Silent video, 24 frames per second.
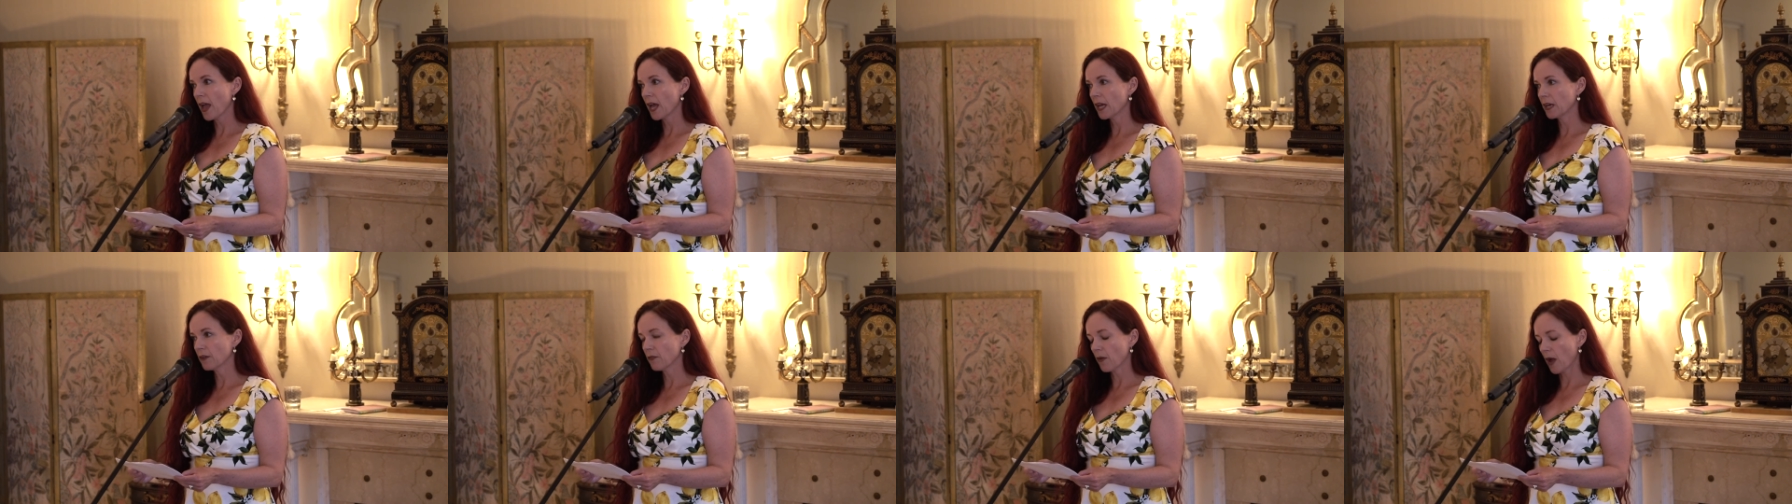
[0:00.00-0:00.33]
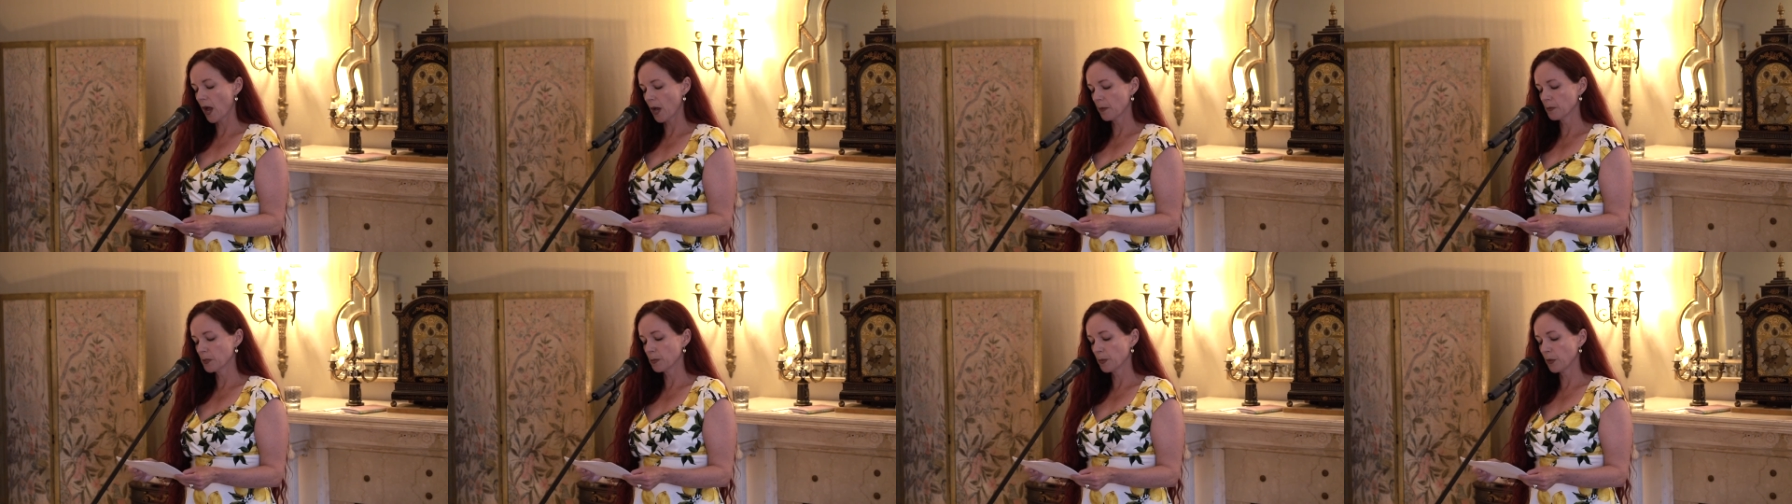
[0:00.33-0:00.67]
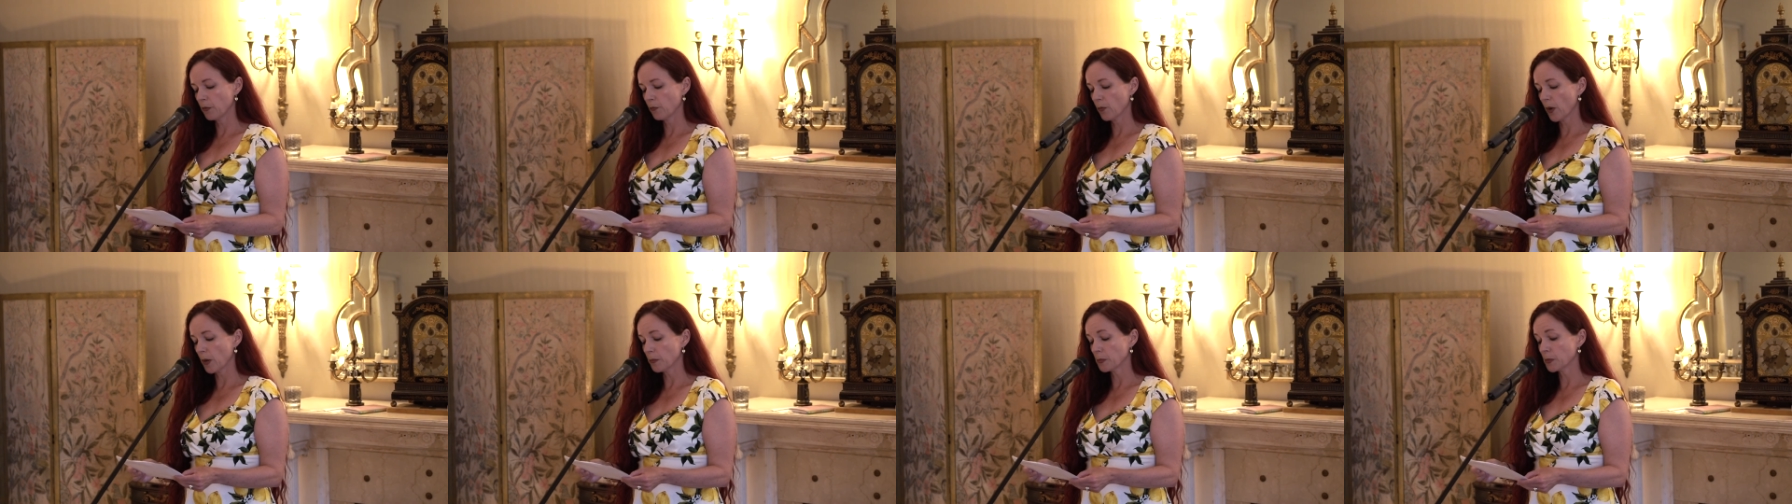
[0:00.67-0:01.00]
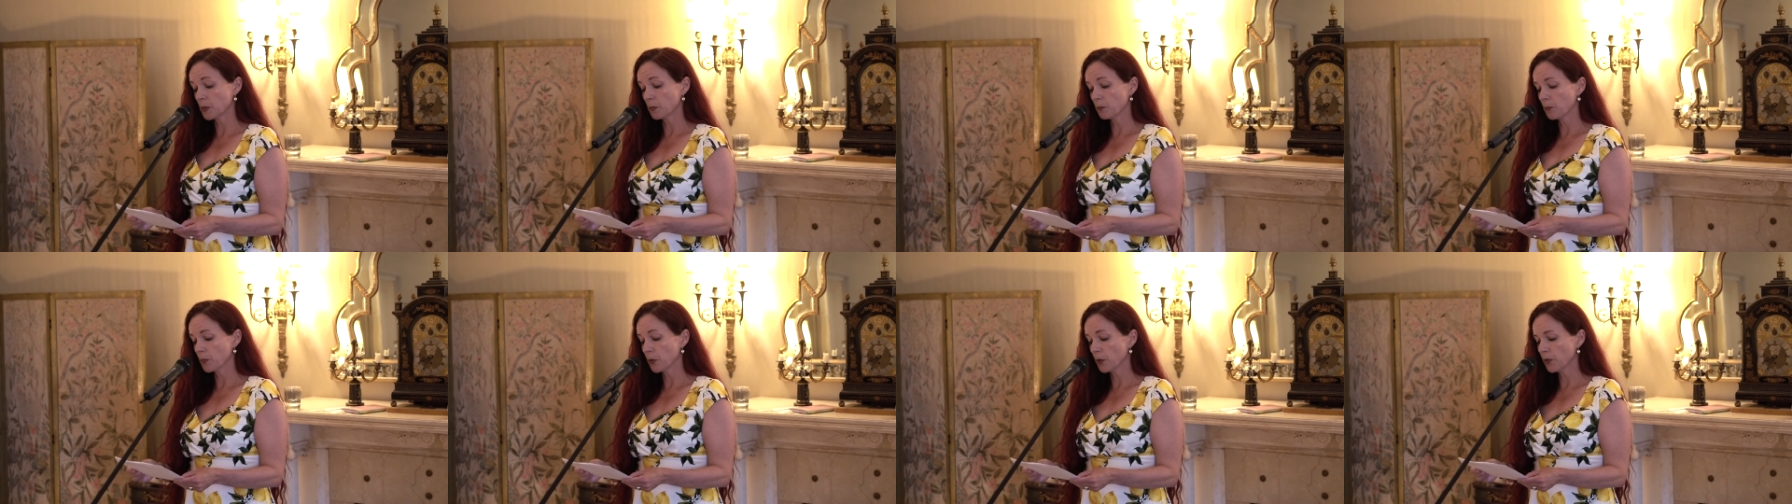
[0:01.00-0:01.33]
And if I'm to be raped
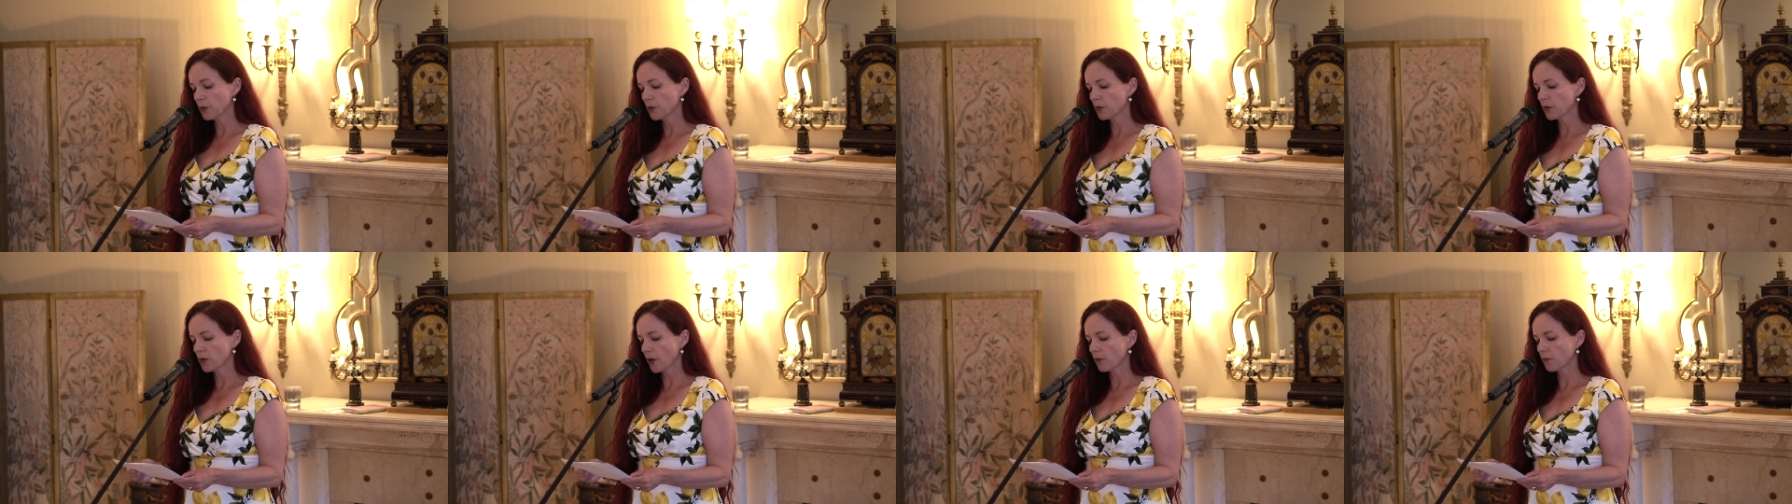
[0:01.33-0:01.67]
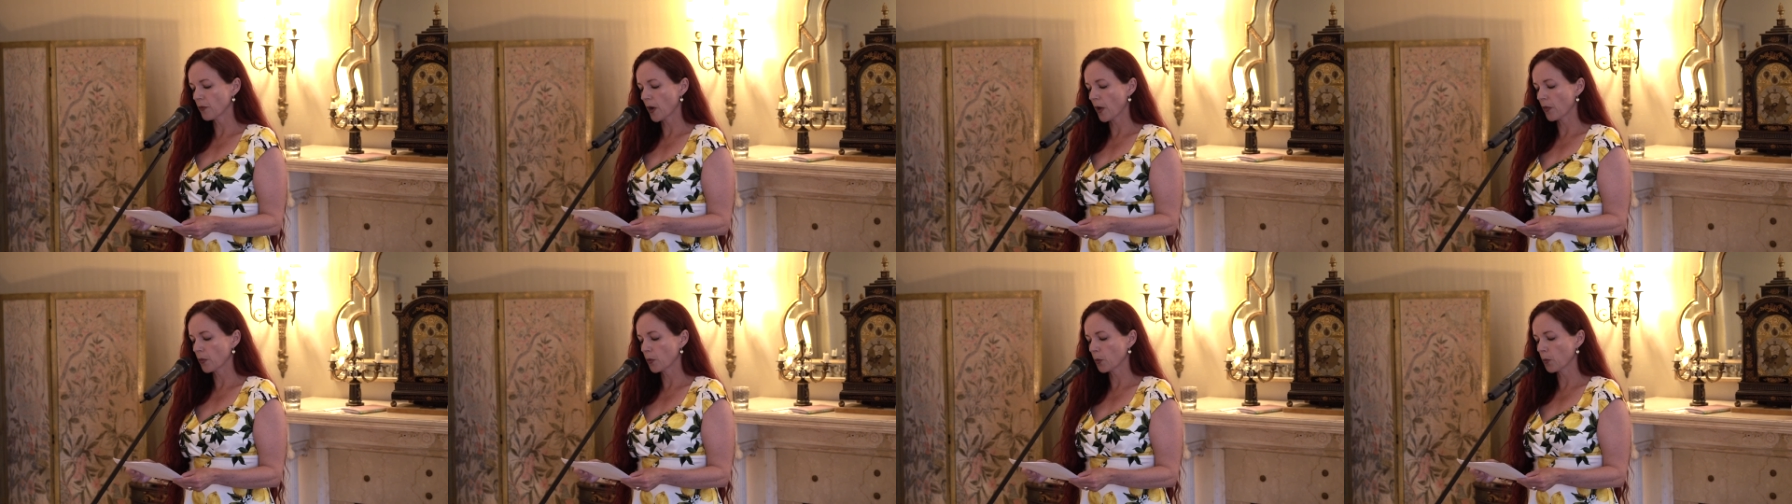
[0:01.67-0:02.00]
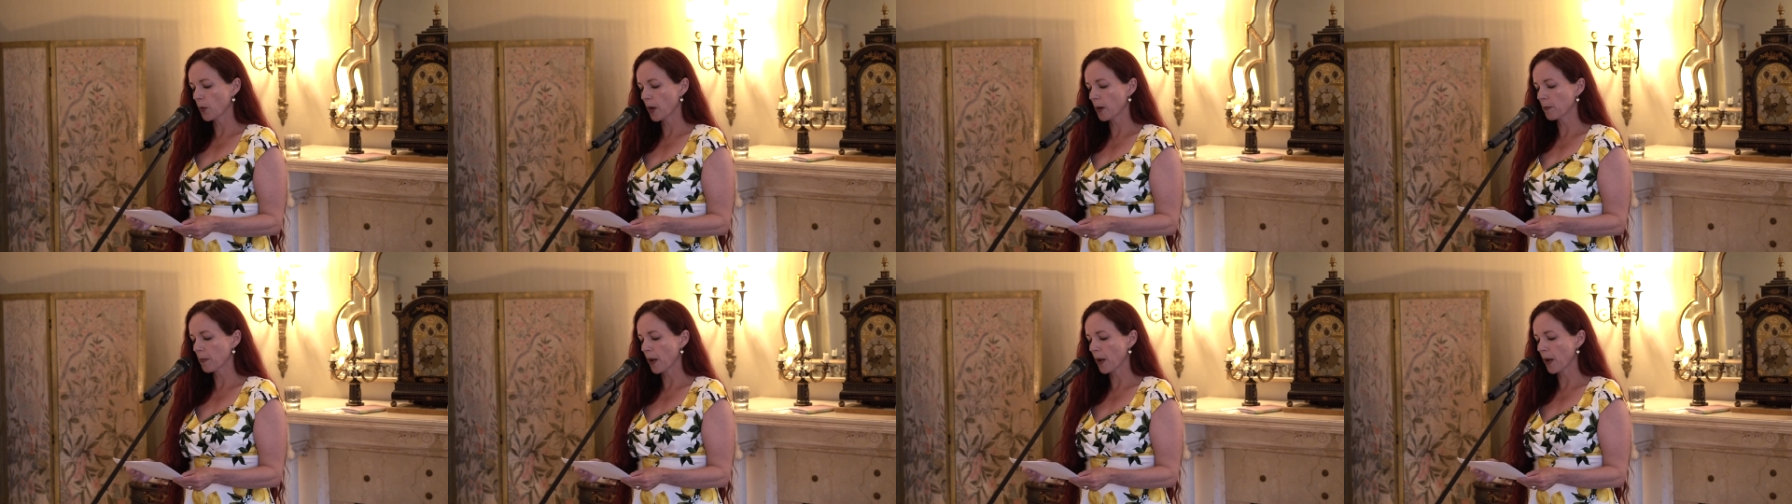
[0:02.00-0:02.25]
and murdered, I'd rather wear